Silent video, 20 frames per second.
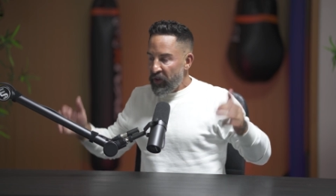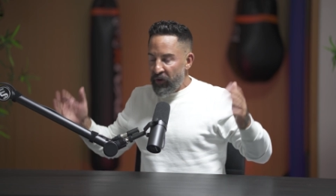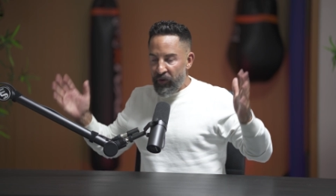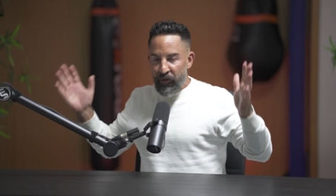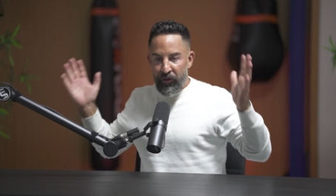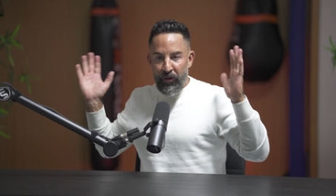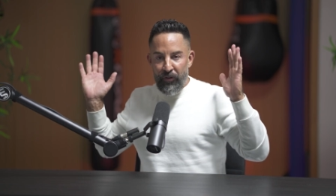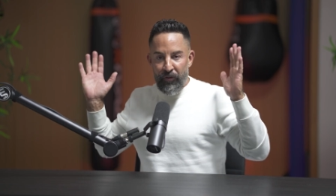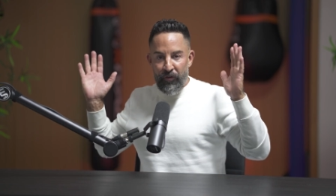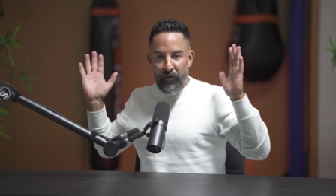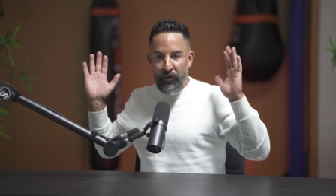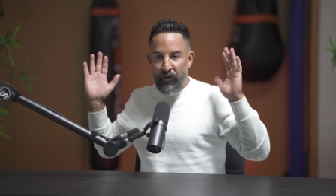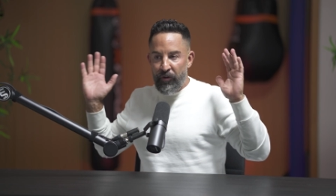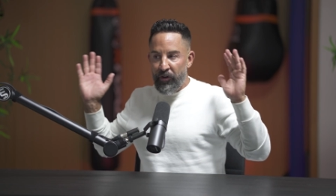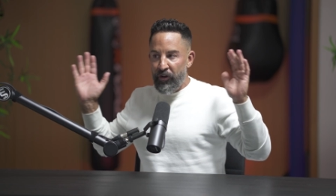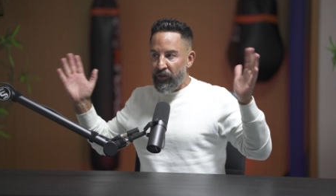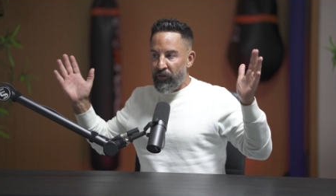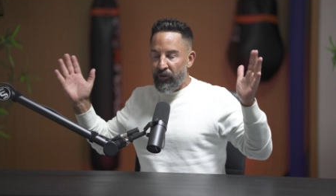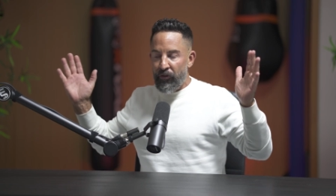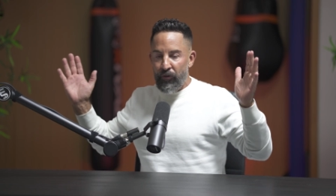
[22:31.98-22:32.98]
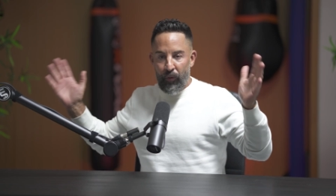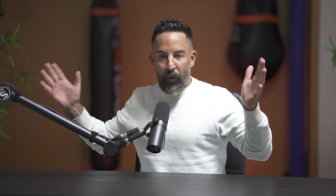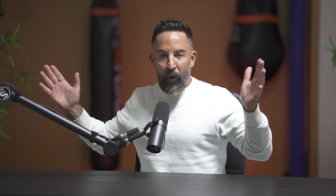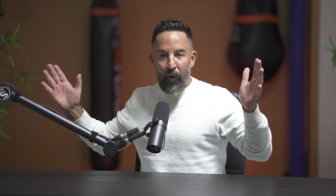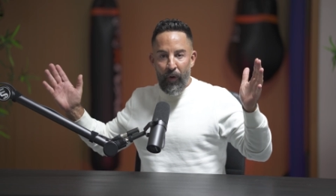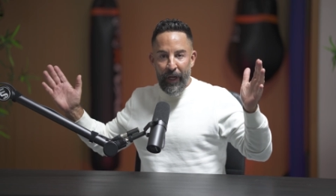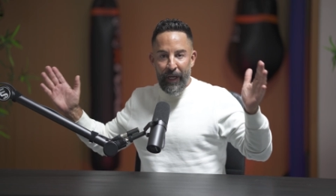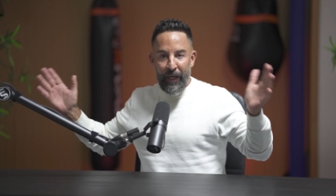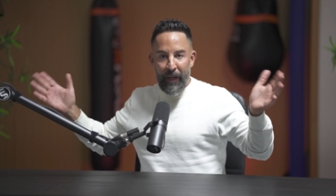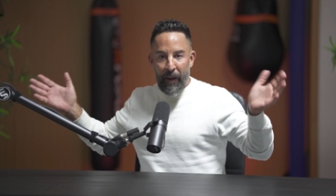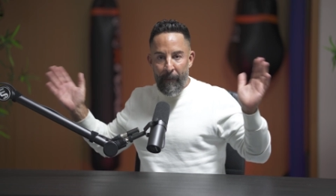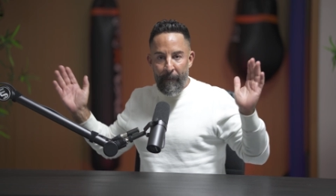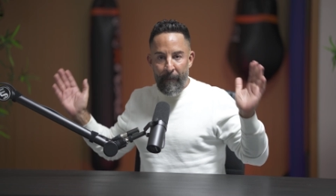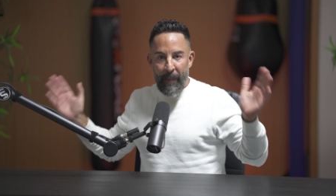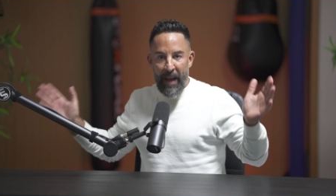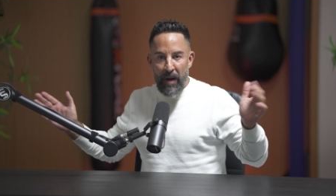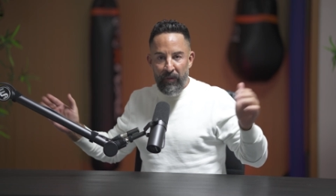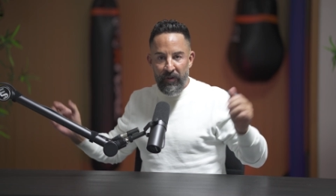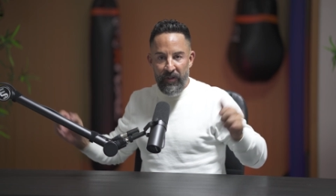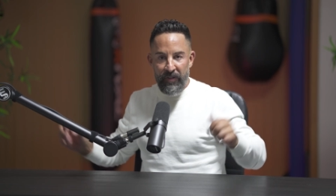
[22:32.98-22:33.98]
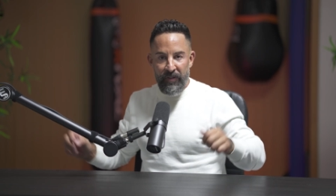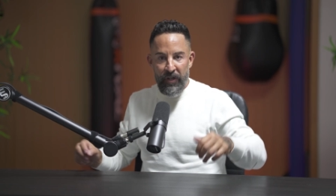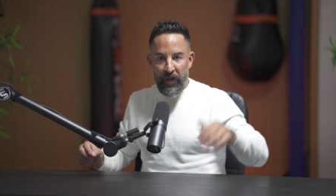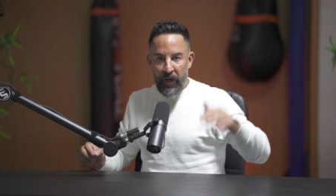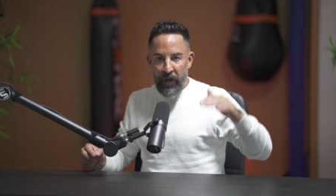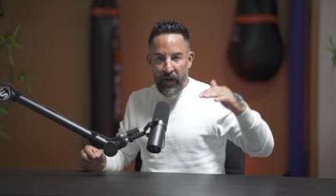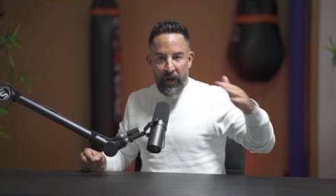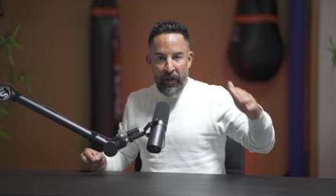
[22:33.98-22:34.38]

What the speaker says: just destroying mountains.